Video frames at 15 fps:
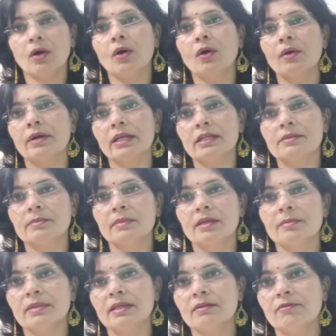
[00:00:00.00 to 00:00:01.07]
or it may
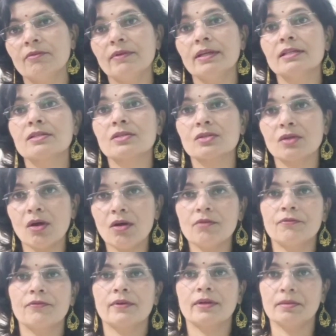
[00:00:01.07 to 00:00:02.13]
be face
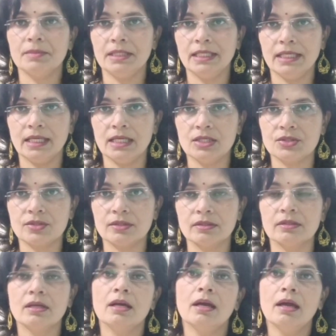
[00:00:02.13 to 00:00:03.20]
off
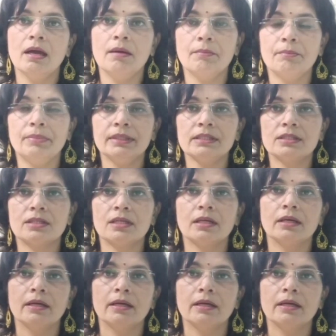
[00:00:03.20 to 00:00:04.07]
communication. But